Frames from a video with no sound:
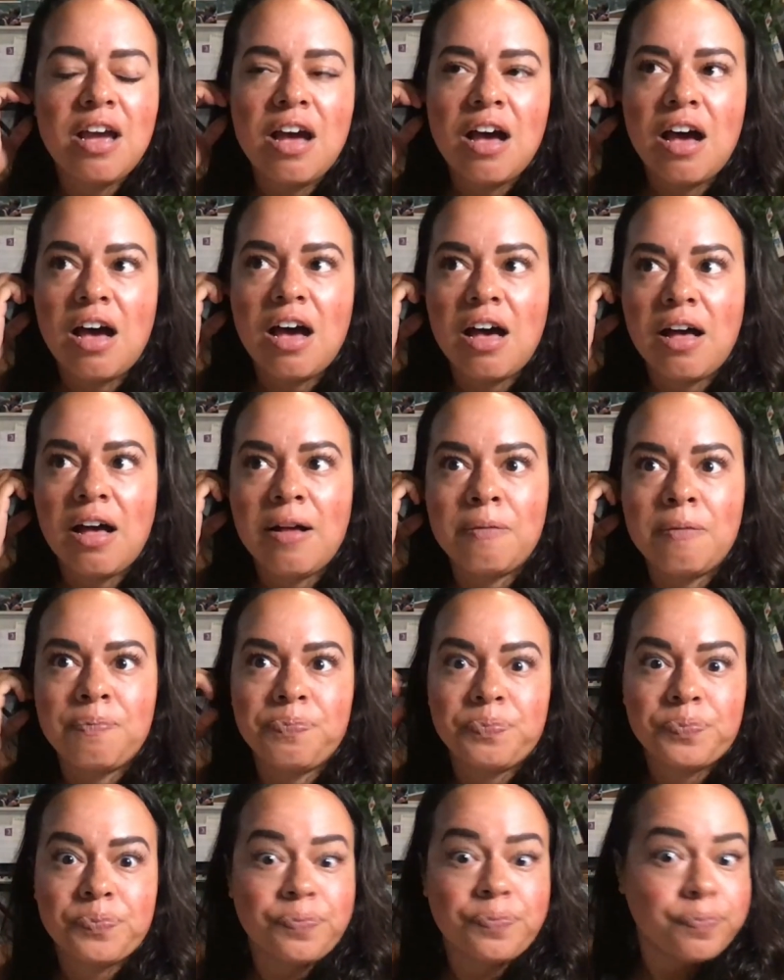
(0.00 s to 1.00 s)
and
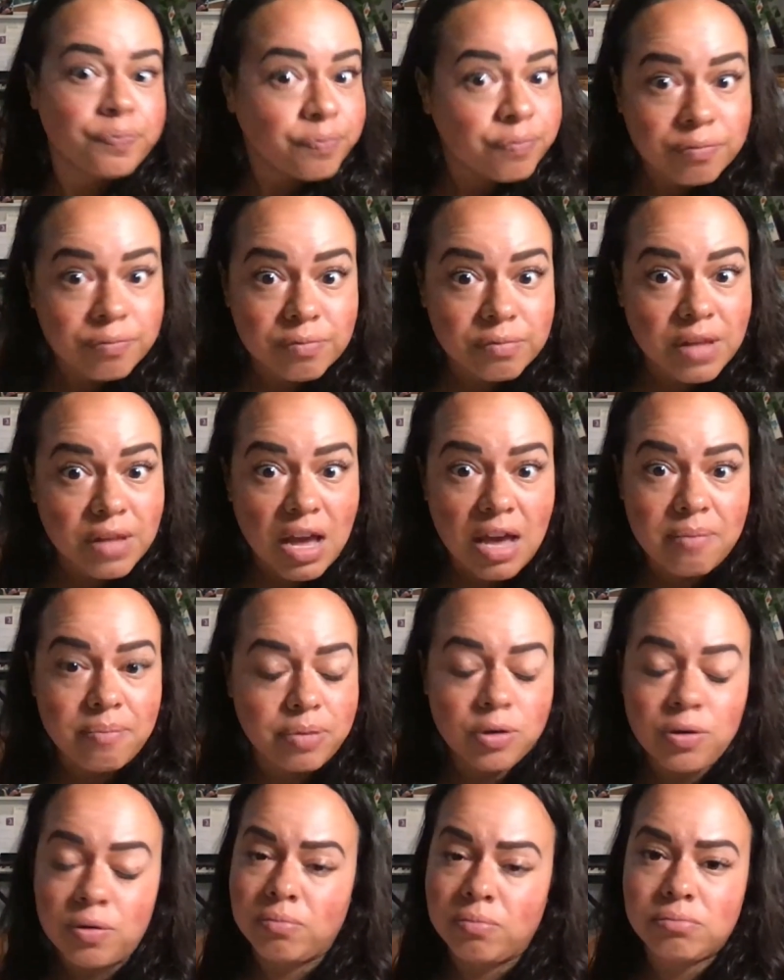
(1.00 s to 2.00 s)

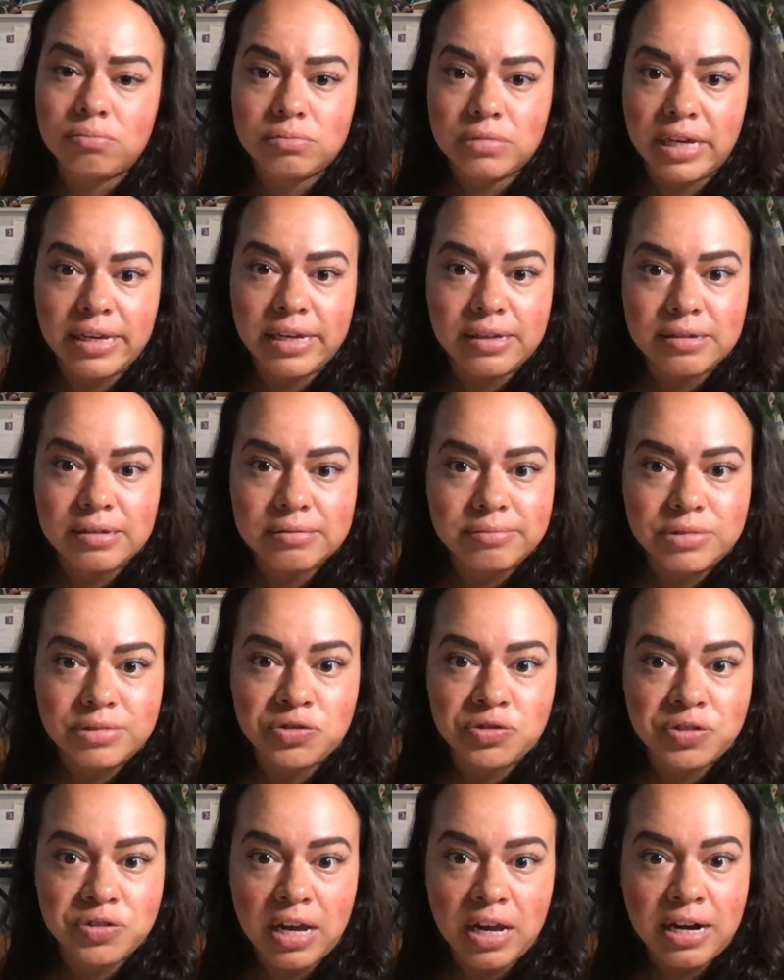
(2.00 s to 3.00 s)
boom, like
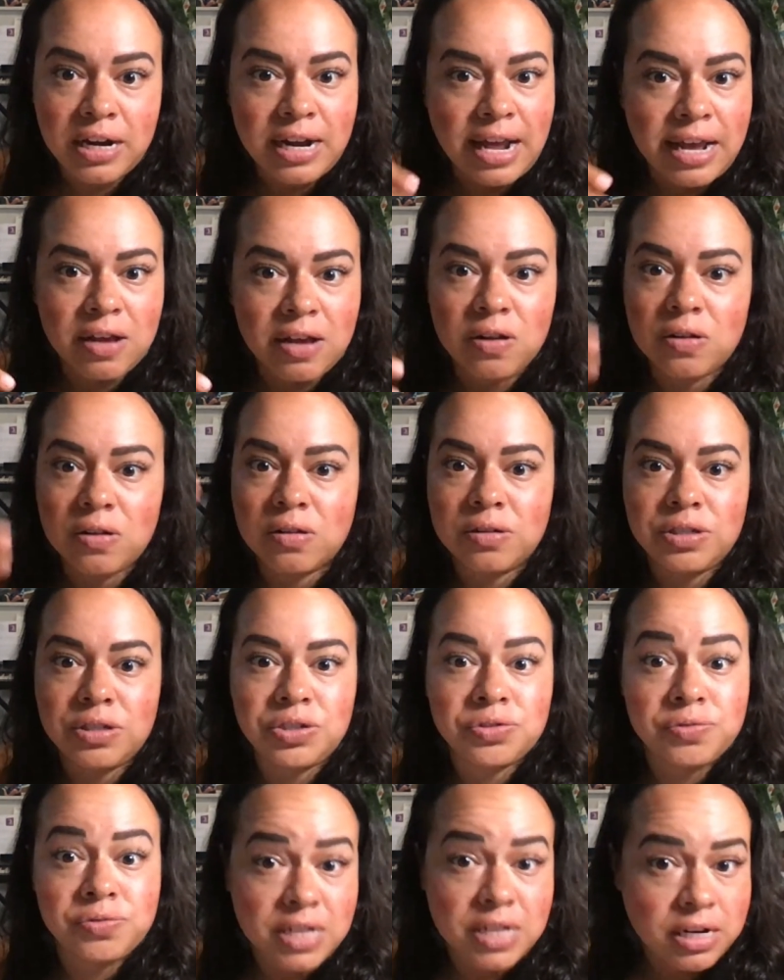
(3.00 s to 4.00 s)
you've got an angle.
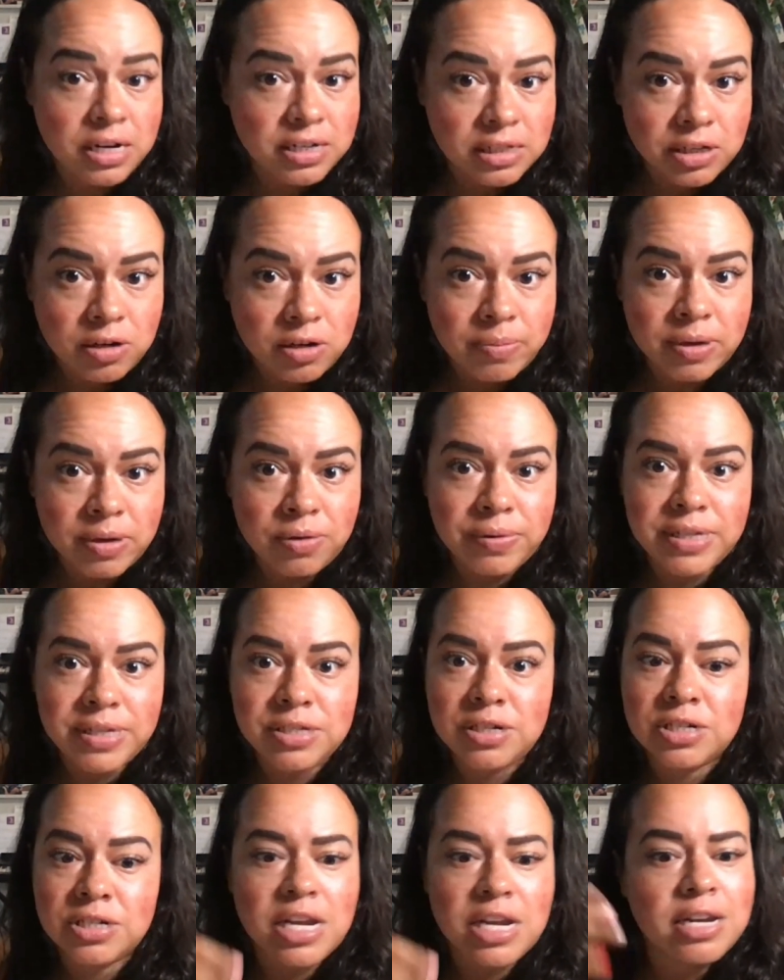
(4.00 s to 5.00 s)
You've done a little bit of
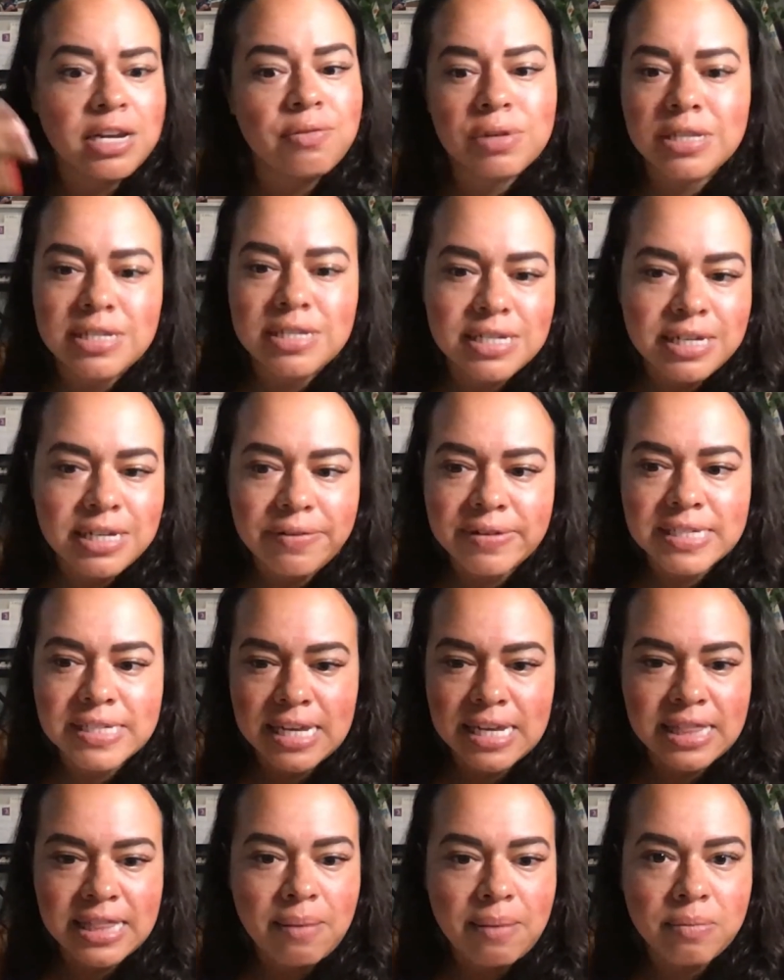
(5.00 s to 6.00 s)
research, and it really didn't even
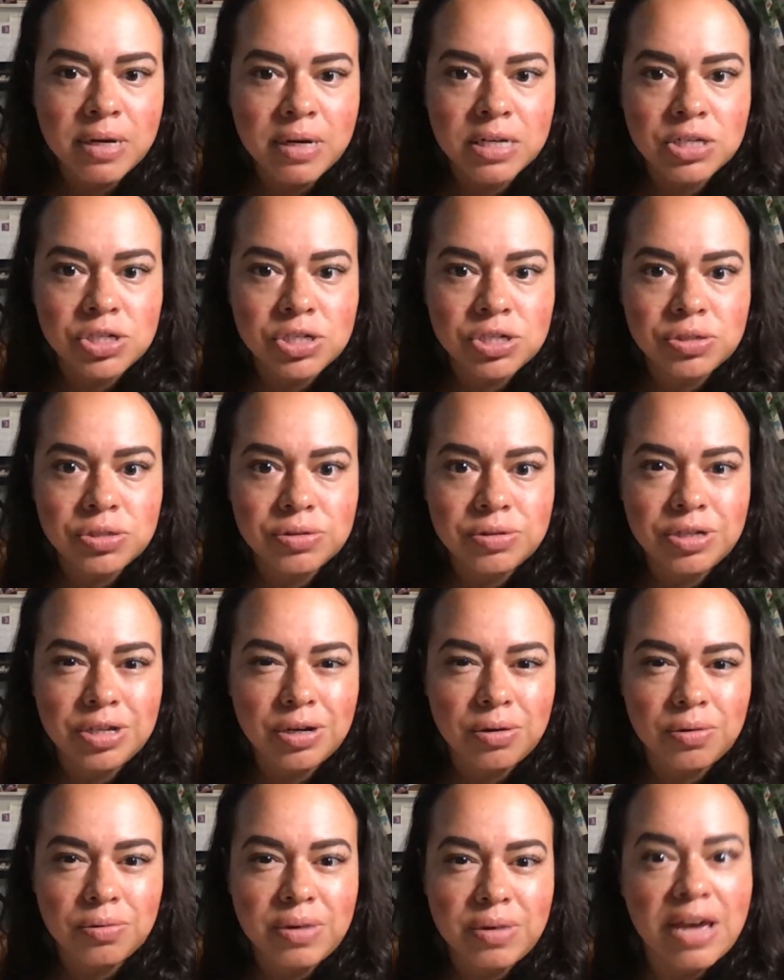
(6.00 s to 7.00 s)
take that much,
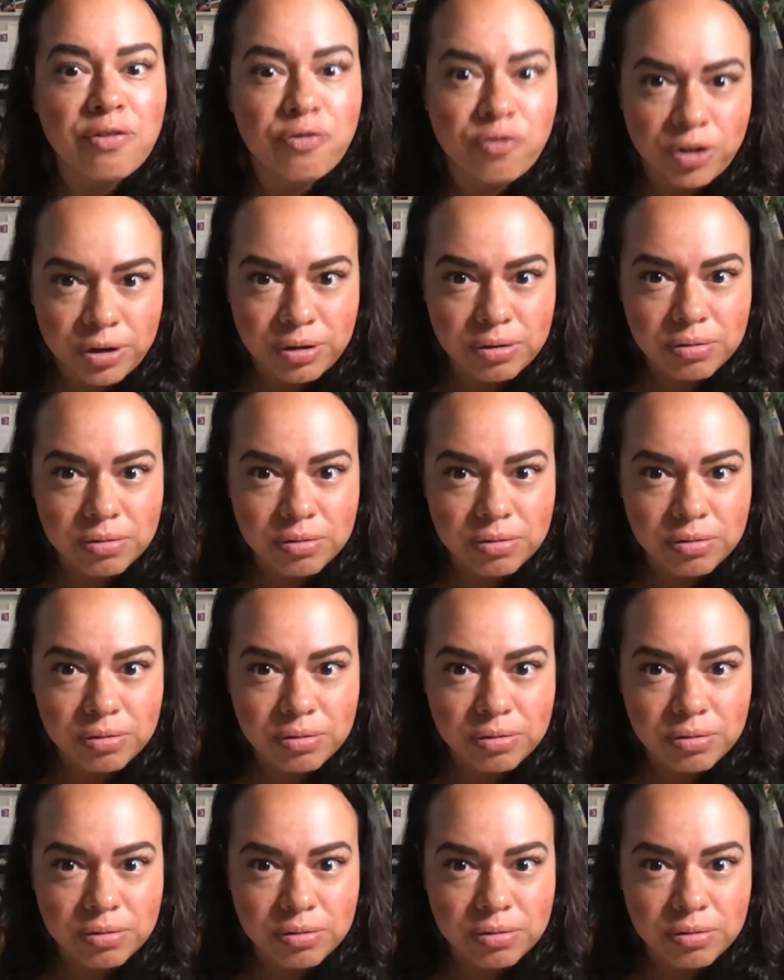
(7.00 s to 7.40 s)
effort.